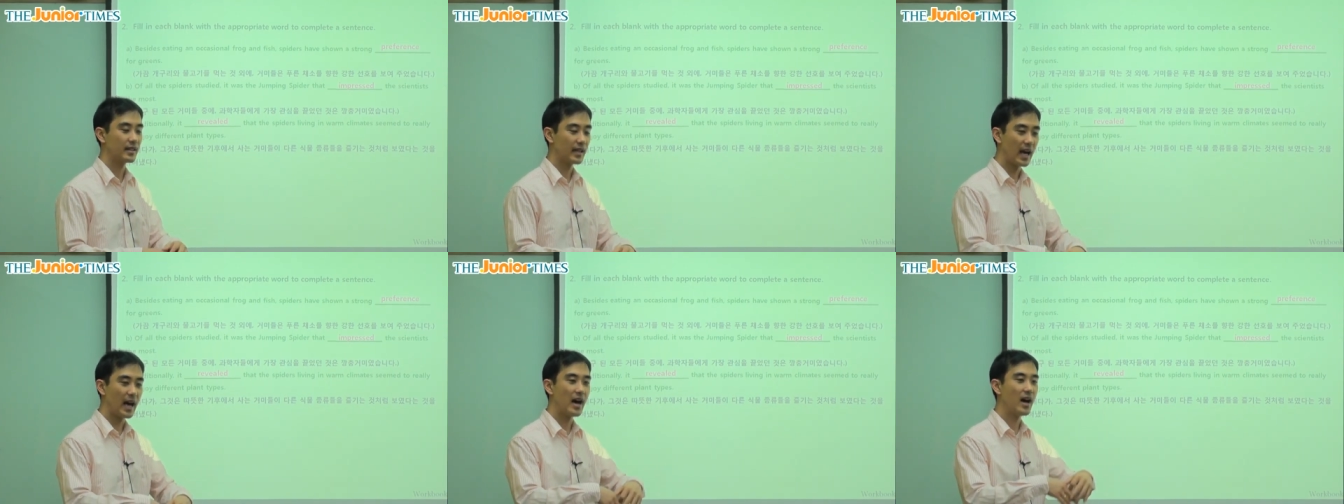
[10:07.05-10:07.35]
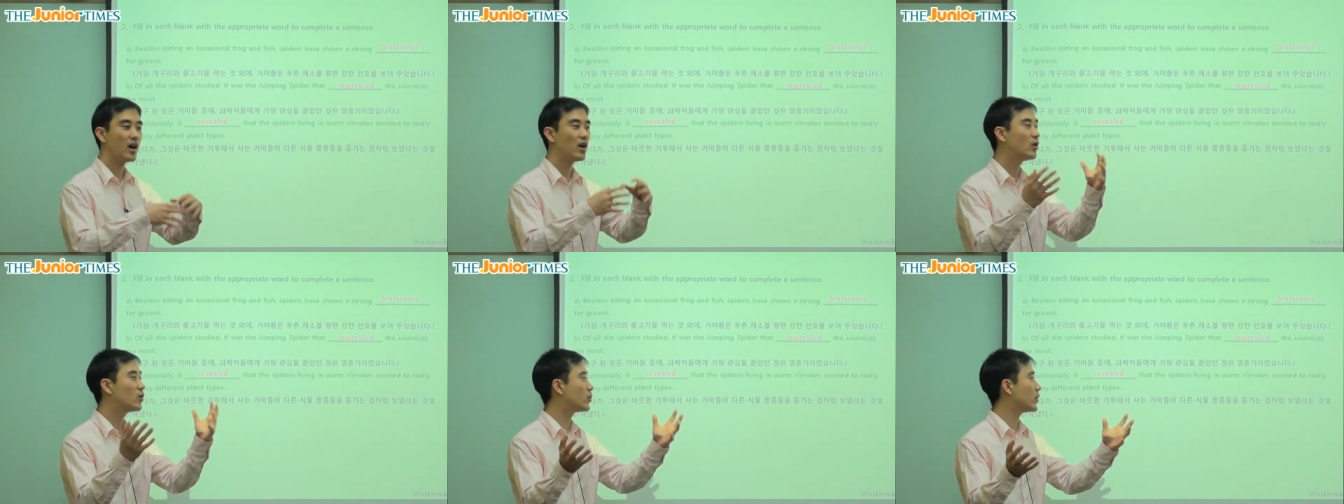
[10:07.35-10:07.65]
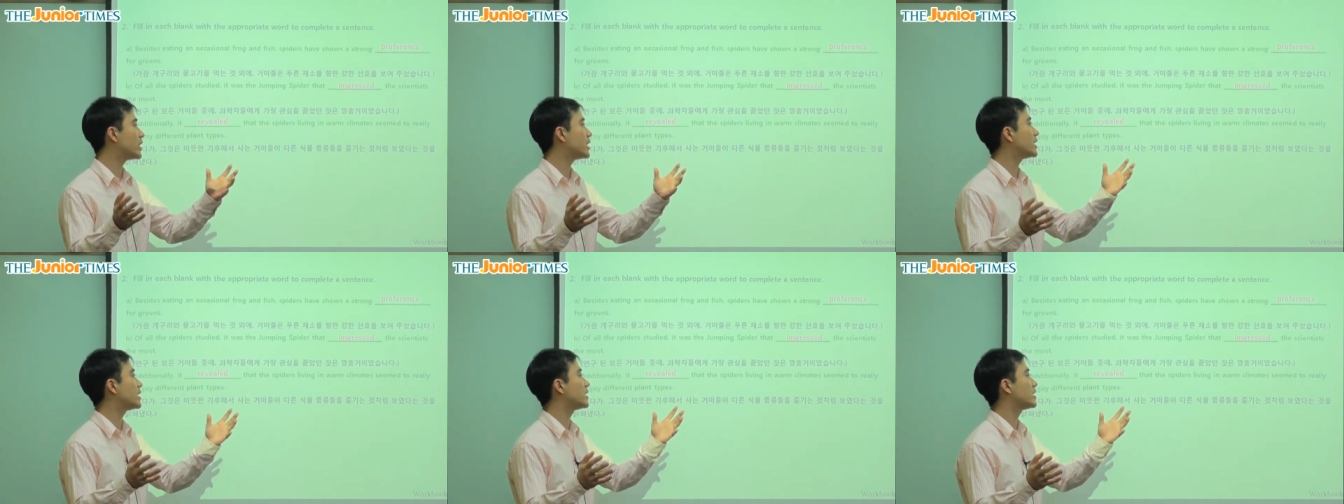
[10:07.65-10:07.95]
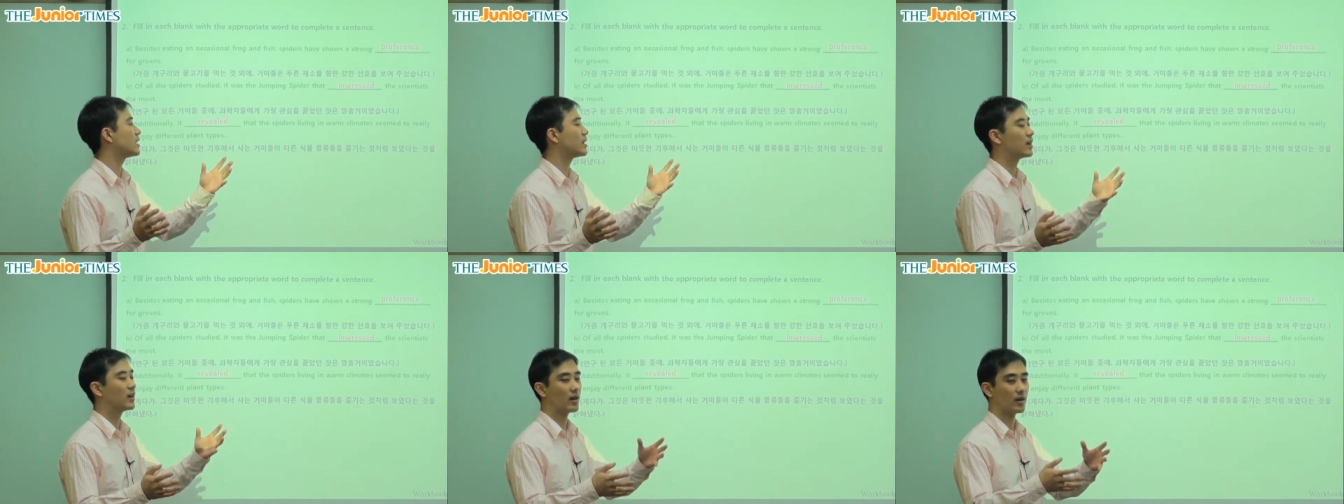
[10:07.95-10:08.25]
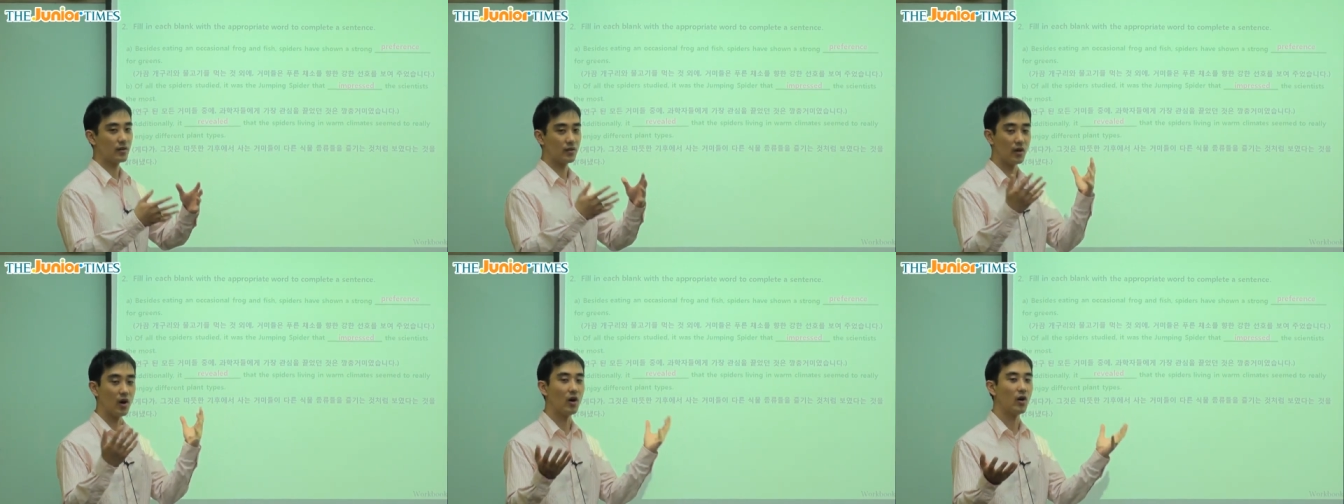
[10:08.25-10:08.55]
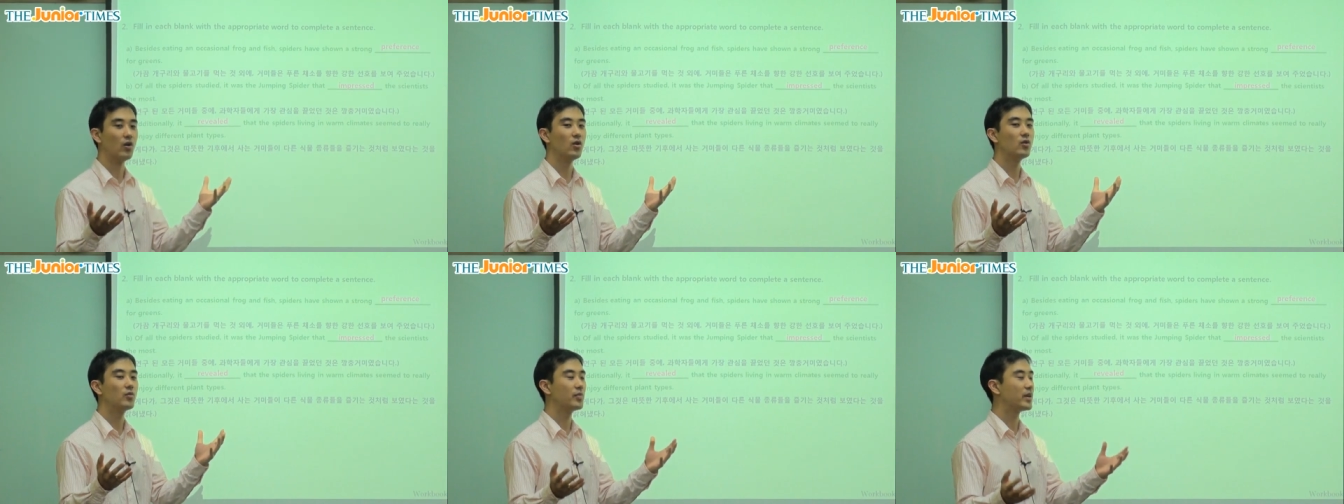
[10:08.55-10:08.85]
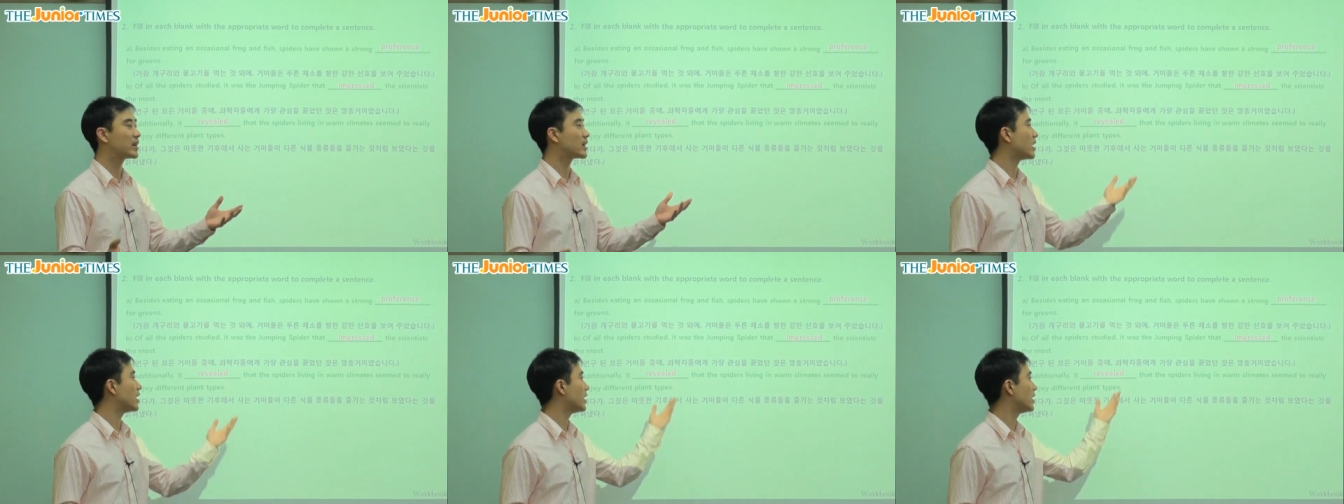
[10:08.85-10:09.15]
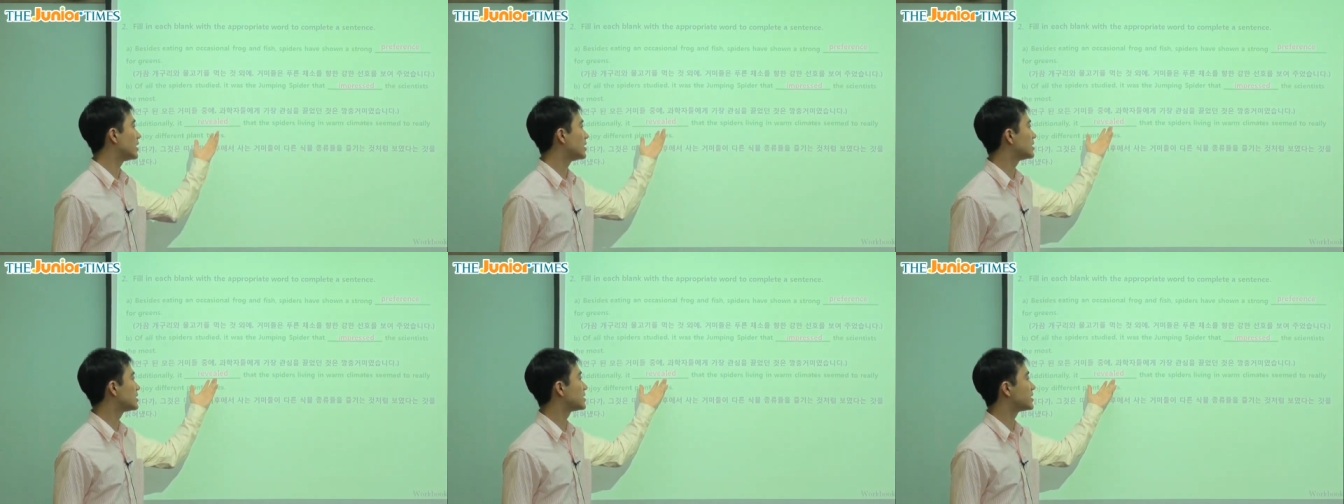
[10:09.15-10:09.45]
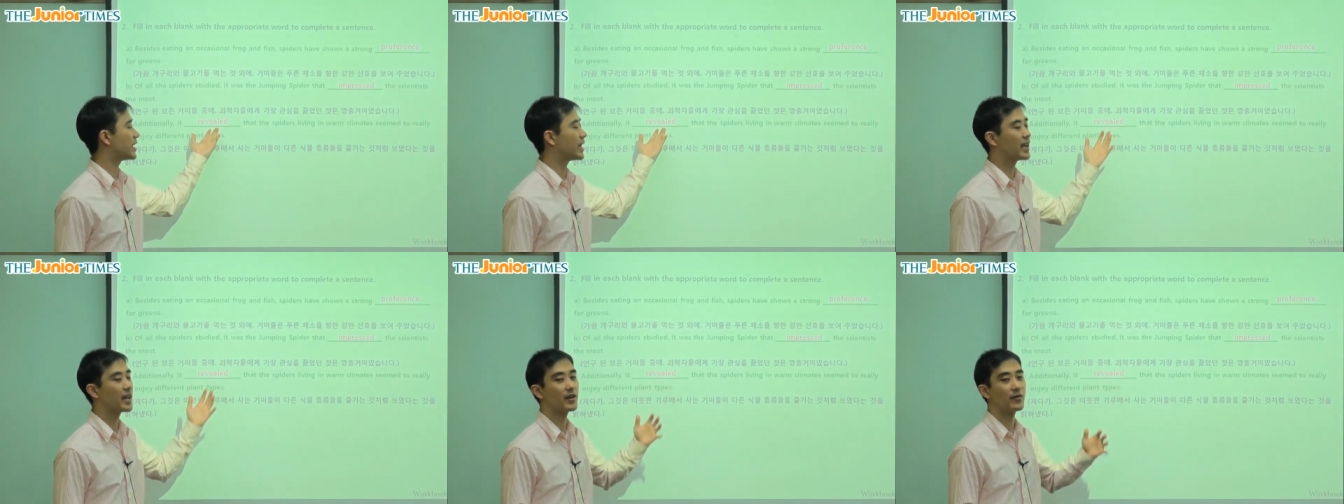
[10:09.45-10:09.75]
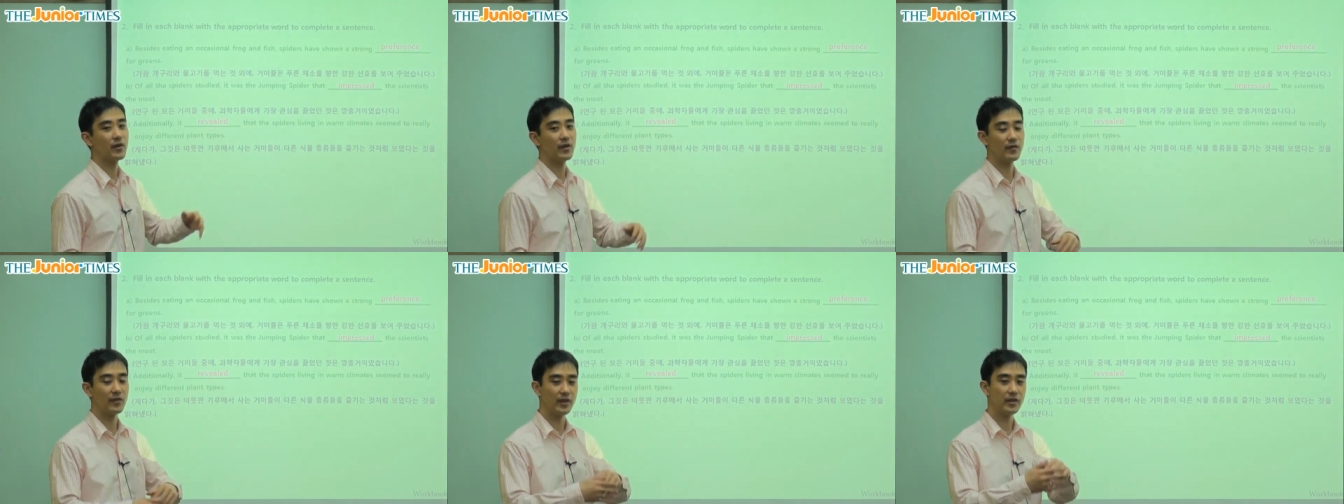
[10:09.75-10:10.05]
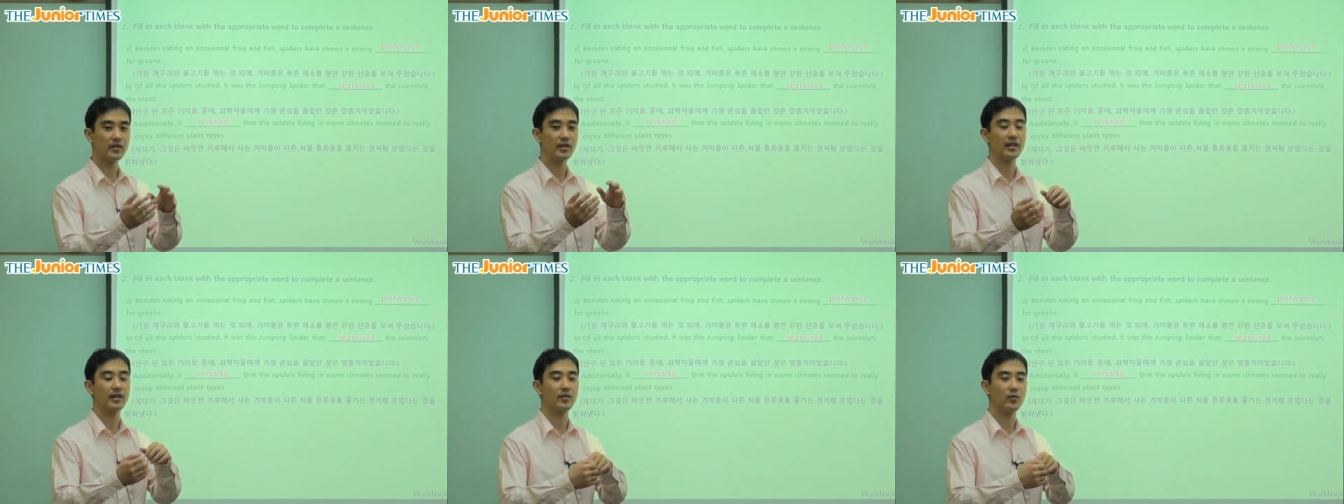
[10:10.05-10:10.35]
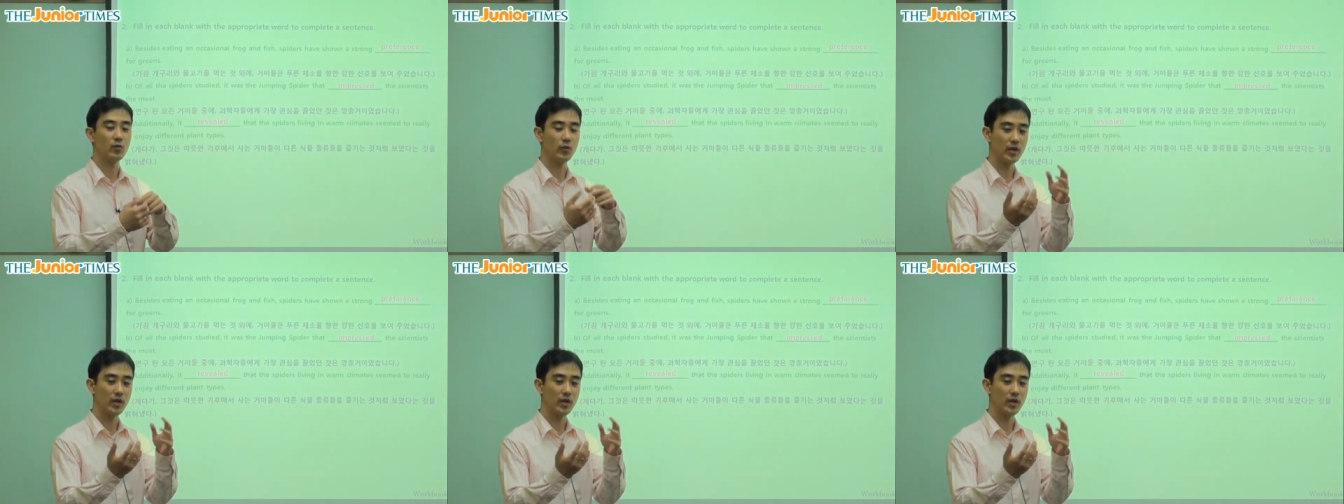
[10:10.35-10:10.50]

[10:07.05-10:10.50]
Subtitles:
Now we know because they revealed it.